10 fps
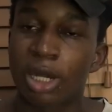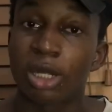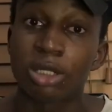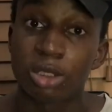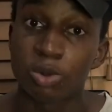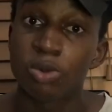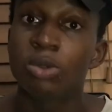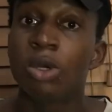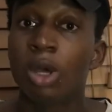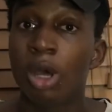Canada though.
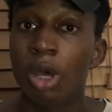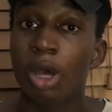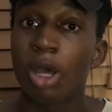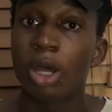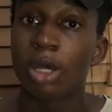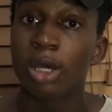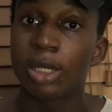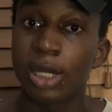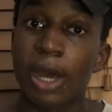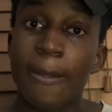
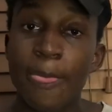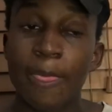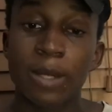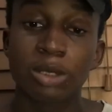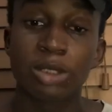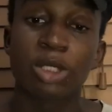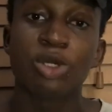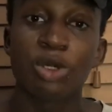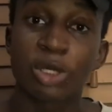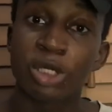Yeah, change
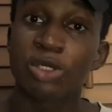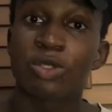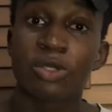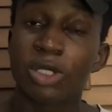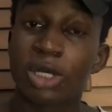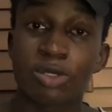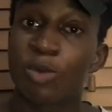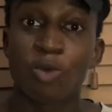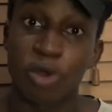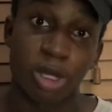your location to either
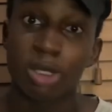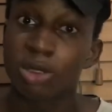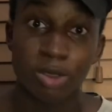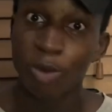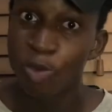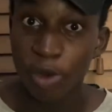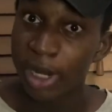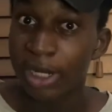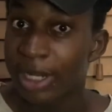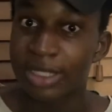
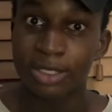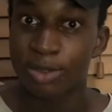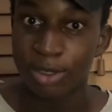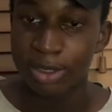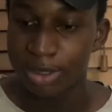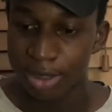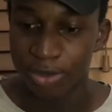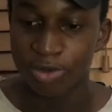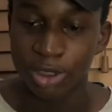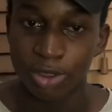somewhere that is not
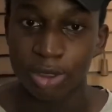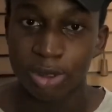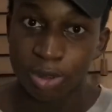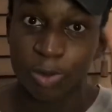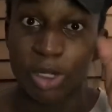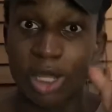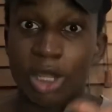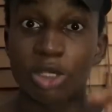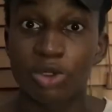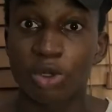this region, somewhere that
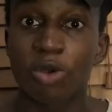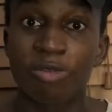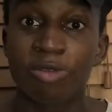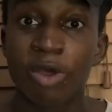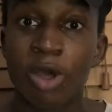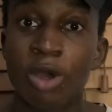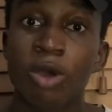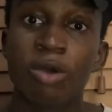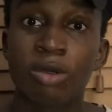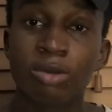you're sure of.
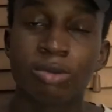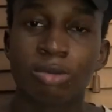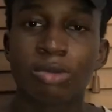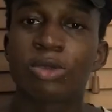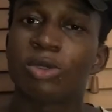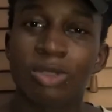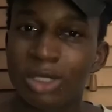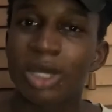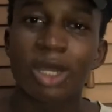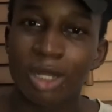So
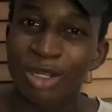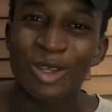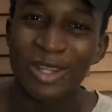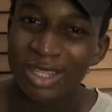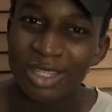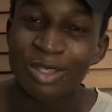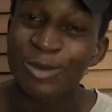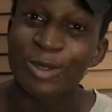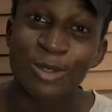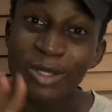either Canada or United States,
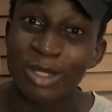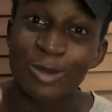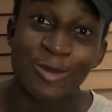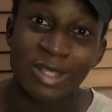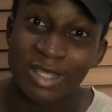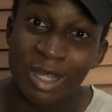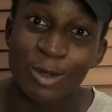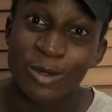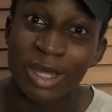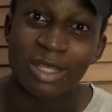because those are 2 places I
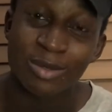know that